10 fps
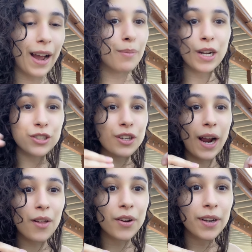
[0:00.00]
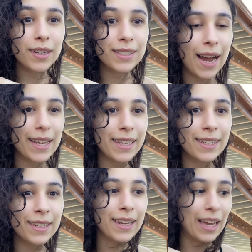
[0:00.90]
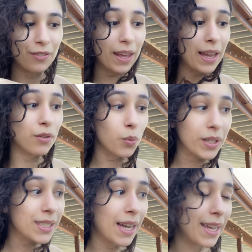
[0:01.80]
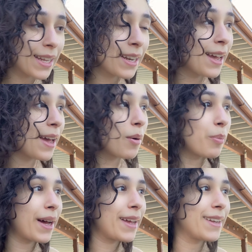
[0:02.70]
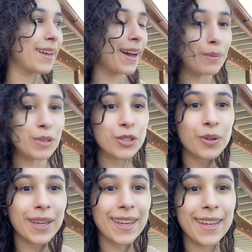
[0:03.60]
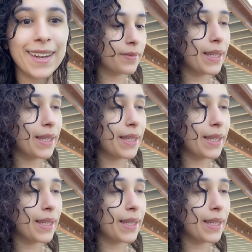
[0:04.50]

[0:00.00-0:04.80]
I'm not sure how they're gonna tie in, if they ever will tie in, but I'm enjoying it.